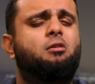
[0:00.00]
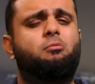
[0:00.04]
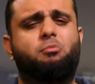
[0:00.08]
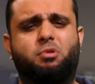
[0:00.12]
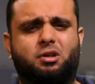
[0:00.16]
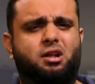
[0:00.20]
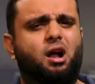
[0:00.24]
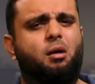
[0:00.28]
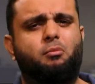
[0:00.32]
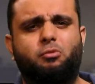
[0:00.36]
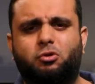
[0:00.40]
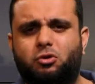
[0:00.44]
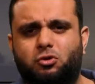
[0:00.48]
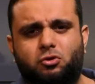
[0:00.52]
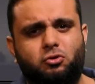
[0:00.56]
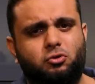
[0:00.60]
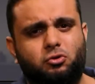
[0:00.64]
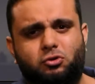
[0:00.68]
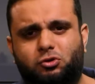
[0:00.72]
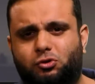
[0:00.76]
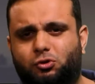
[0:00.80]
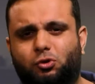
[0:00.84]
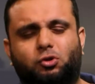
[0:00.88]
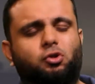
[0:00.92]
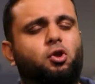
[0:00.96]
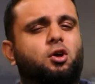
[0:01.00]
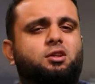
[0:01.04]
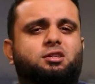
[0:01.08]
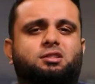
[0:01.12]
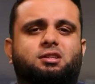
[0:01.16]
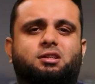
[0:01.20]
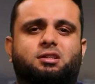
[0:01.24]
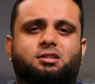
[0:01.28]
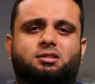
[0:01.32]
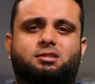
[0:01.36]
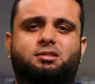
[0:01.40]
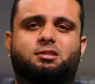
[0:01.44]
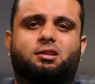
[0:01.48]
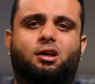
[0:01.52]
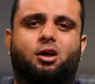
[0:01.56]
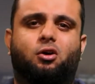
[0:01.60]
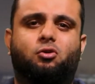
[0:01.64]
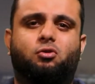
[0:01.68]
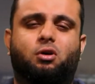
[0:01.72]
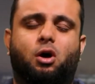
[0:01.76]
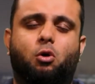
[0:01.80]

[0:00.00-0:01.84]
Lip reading: Become used to losses now.